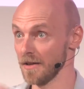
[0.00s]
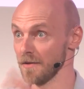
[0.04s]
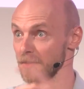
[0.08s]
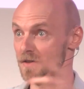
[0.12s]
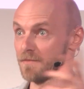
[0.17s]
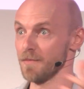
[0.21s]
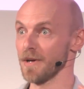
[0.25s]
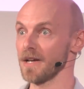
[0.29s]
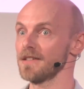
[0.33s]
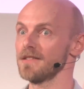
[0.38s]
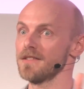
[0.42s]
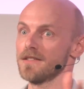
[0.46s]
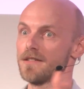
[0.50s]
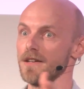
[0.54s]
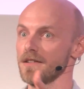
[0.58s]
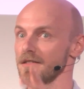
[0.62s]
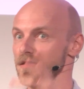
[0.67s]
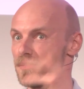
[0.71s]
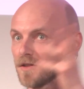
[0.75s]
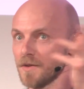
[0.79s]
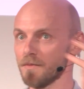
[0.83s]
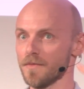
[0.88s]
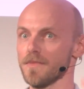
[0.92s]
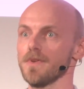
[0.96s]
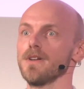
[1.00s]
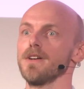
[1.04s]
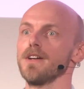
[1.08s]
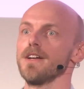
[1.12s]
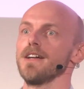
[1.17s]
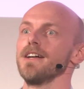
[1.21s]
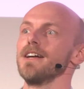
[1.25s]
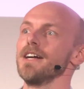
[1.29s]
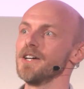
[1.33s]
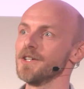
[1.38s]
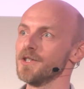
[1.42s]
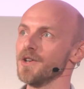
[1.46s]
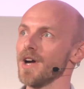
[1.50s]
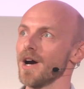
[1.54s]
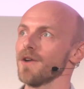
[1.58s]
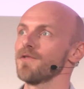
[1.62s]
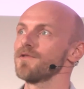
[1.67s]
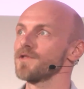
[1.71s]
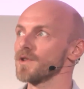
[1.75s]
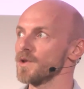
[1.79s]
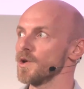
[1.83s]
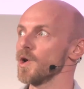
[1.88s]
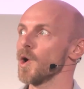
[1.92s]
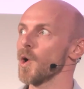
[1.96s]
this big system, you
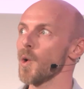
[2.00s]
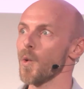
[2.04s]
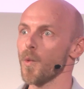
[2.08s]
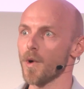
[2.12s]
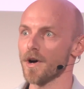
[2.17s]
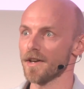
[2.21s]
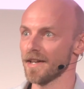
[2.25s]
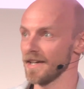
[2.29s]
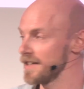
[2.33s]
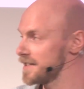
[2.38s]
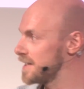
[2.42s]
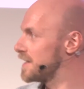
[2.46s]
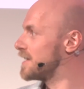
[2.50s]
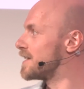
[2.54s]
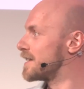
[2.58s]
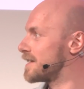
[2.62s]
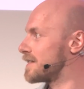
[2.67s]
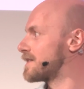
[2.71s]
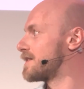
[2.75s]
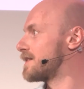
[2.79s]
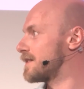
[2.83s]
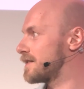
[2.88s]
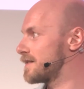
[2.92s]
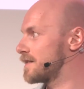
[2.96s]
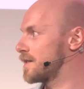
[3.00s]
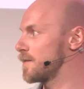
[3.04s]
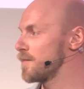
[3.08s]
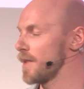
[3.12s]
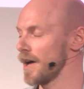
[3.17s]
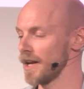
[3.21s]
have to know what is in this system.